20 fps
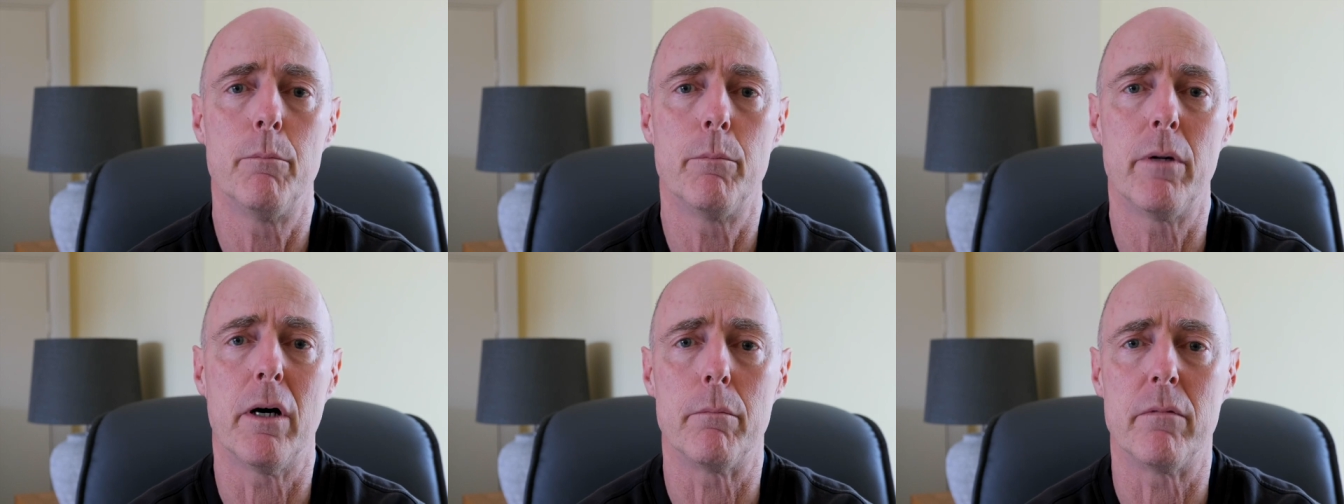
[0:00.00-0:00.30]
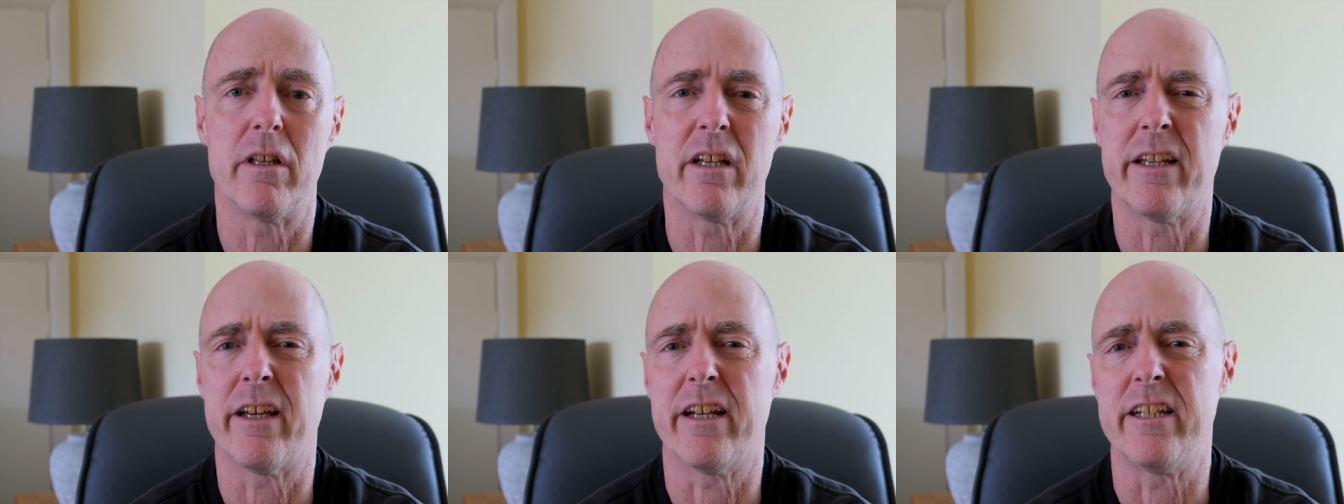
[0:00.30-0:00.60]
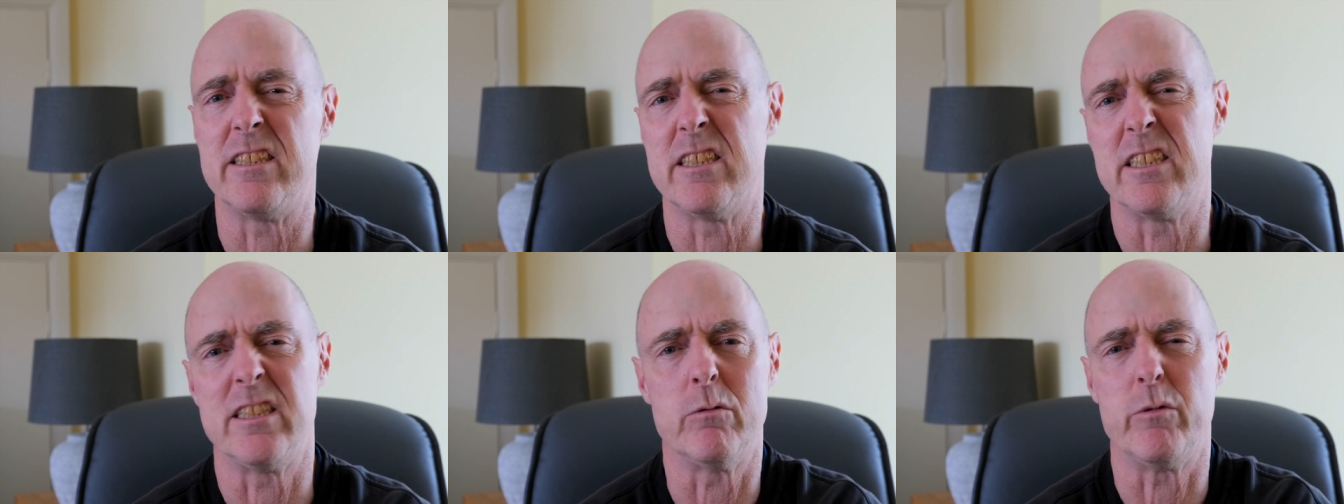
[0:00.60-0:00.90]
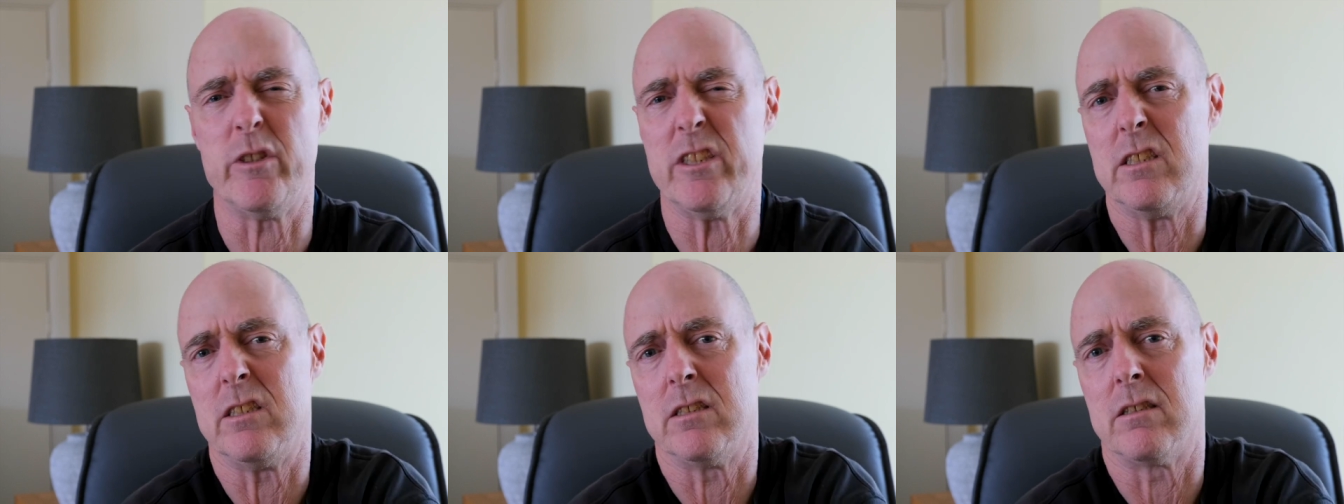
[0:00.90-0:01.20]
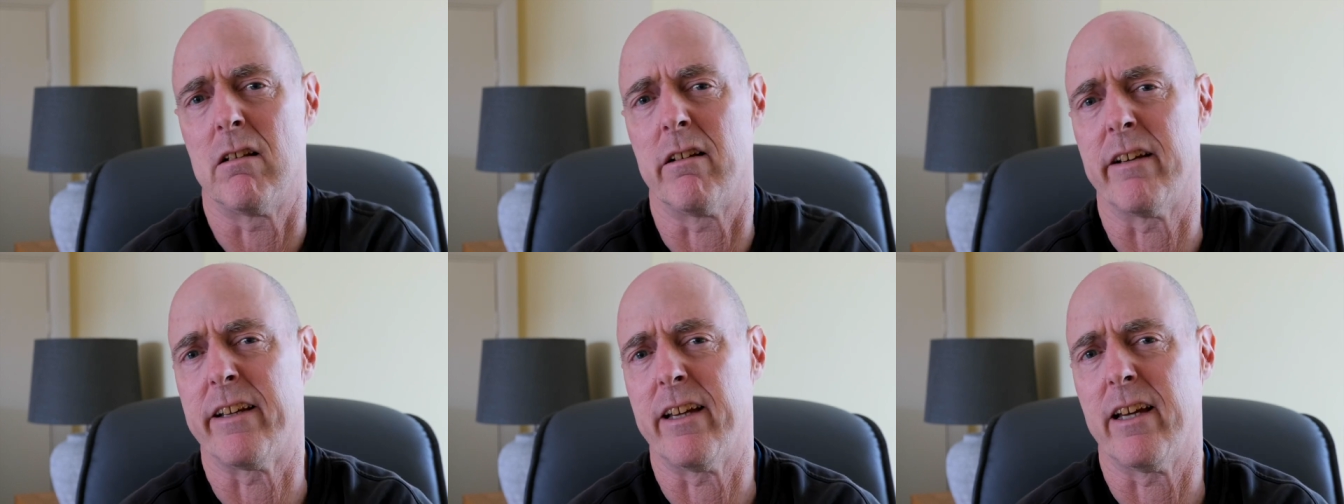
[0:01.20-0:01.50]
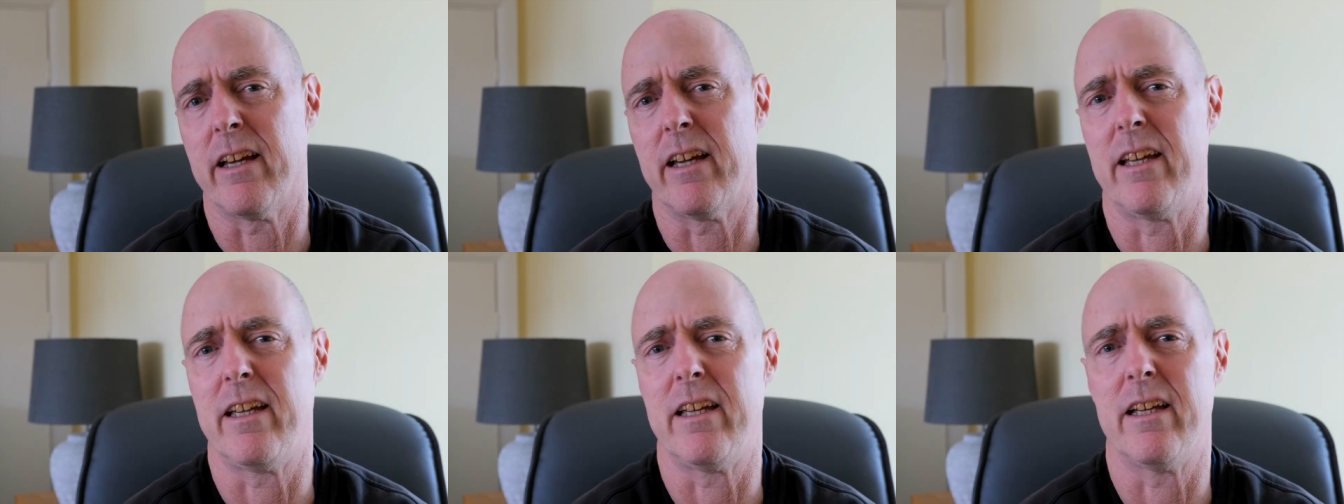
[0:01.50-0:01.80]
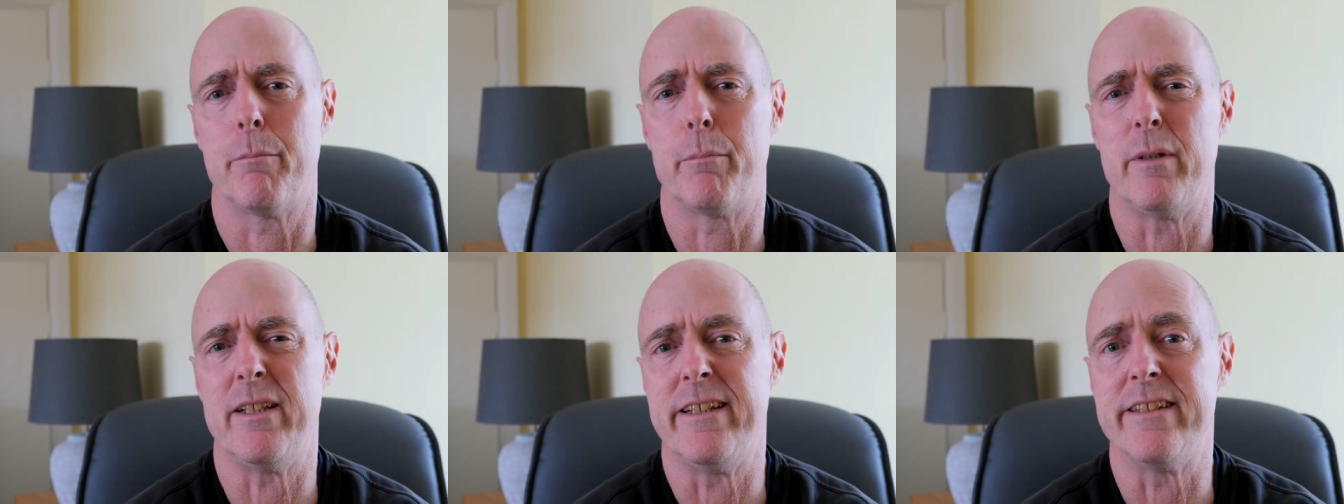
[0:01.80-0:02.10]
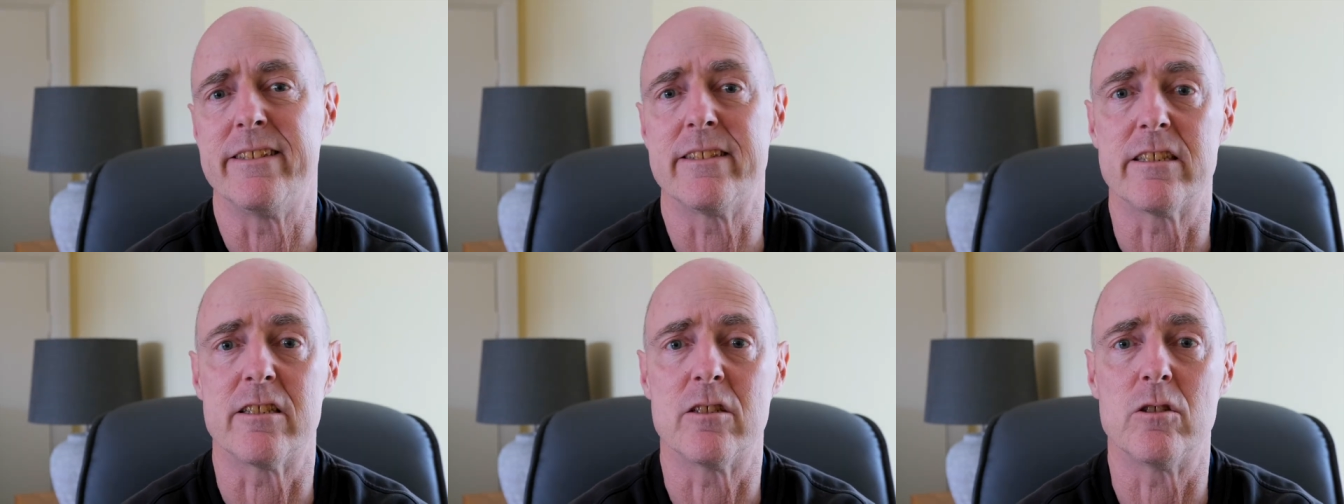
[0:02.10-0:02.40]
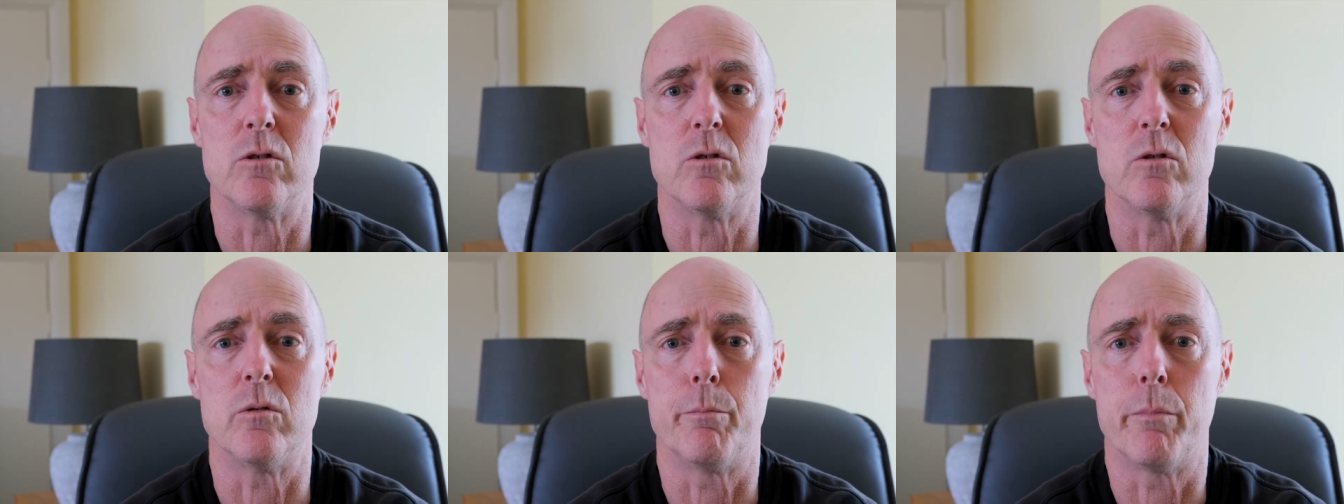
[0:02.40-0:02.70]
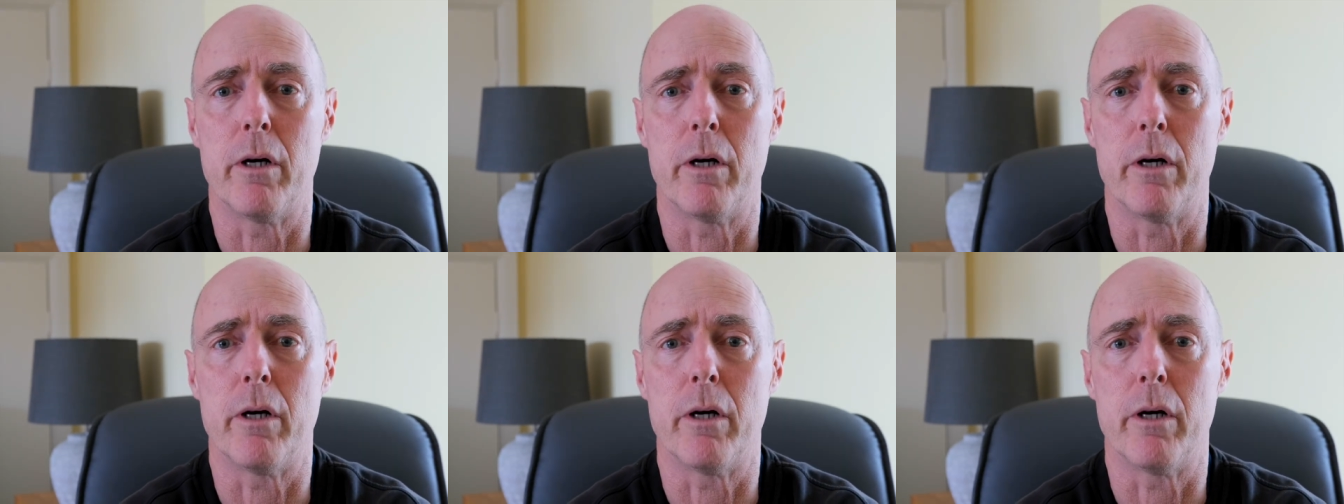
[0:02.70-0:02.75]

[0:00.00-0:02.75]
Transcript: publication, which is like a political